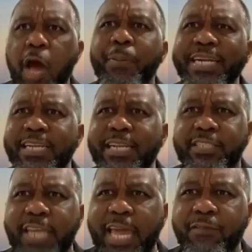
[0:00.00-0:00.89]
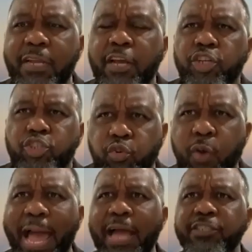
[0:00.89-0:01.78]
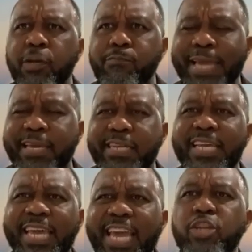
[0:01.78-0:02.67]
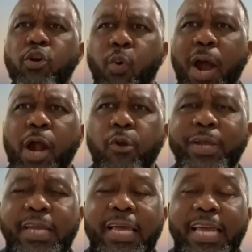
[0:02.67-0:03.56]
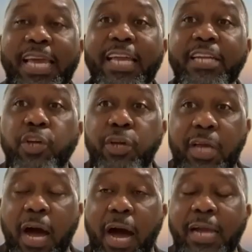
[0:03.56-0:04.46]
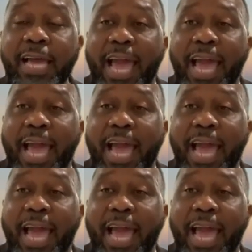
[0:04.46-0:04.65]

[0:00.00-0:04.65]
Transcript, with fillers: but it is David trying to make an inquiry into God